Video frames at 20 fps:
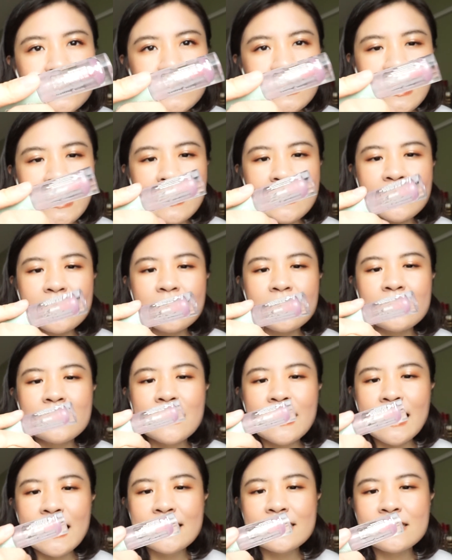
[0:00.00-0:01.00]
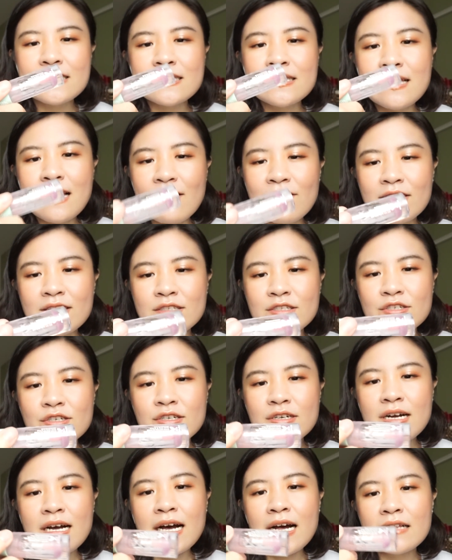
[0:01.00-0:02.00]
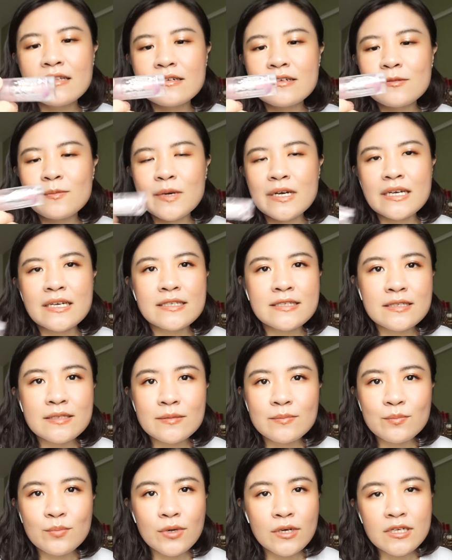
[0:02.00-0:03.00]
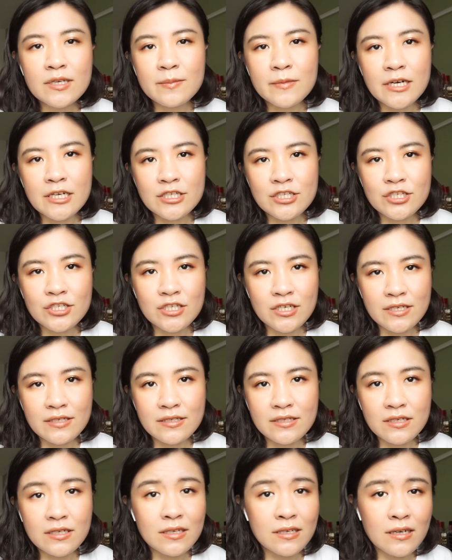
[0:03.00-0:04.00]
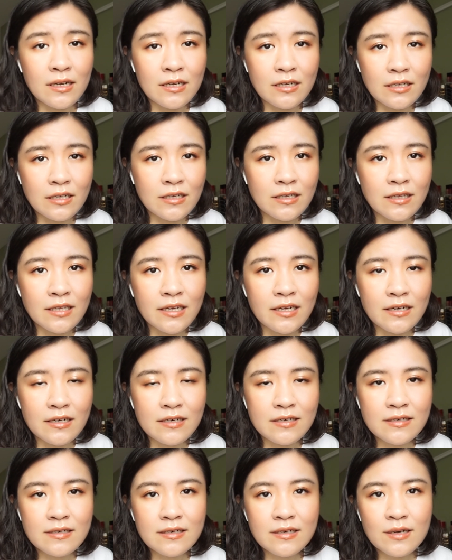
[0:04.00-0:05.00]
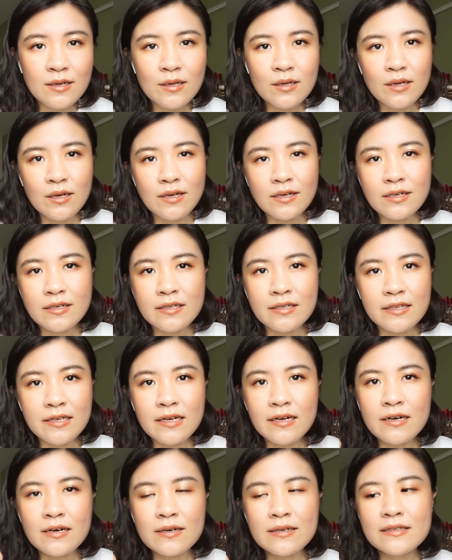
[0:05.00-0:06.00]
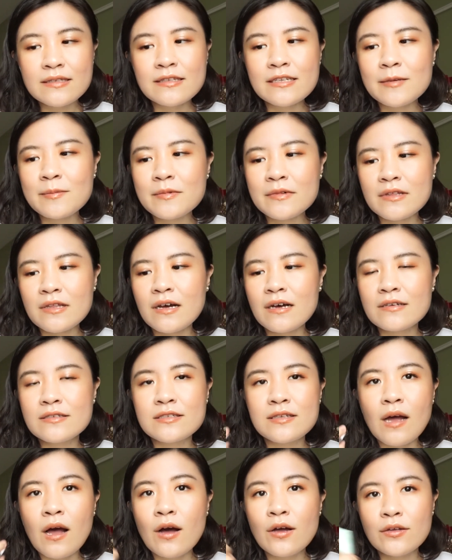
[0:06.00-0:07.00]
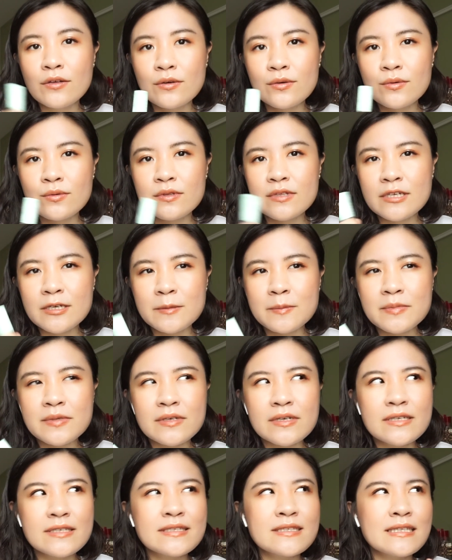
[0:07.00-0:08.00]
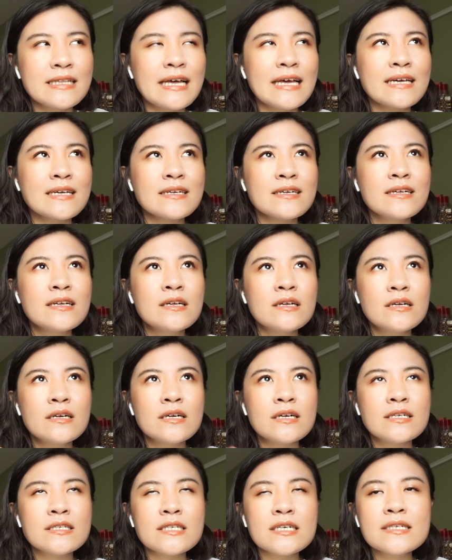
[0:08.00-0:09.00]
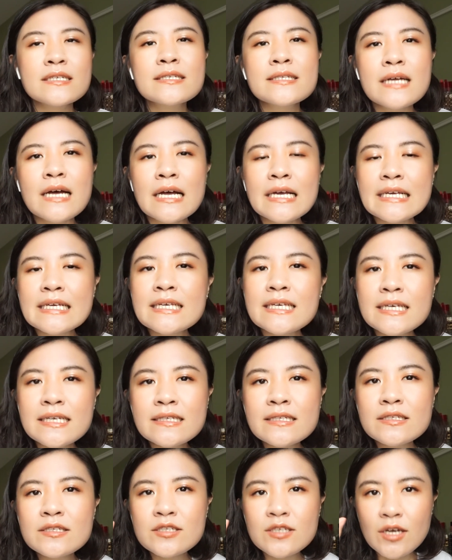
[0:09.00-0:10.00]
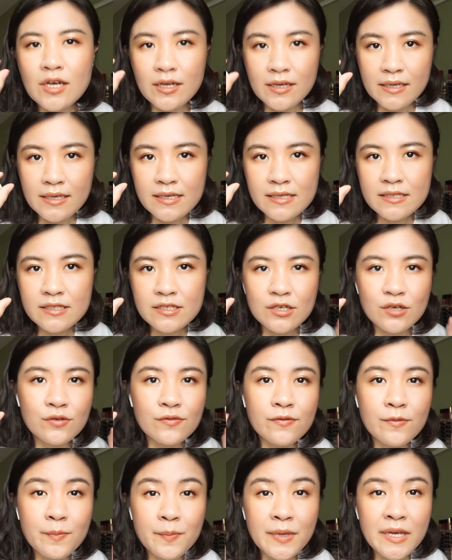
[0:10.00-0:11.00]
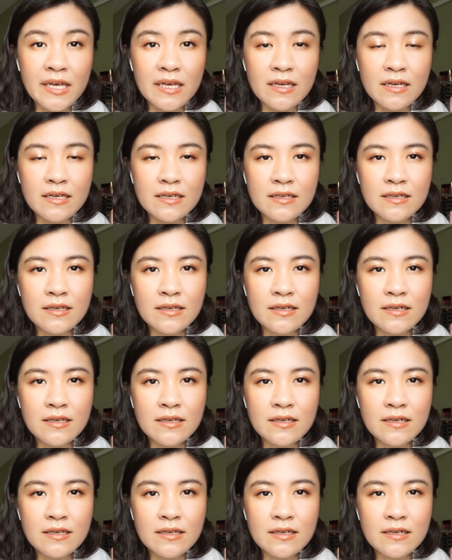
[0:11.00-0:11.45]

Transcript: like a light lavender color, but it's pretty much just a clear lip gloss on your lip. It's like just a hint of a pink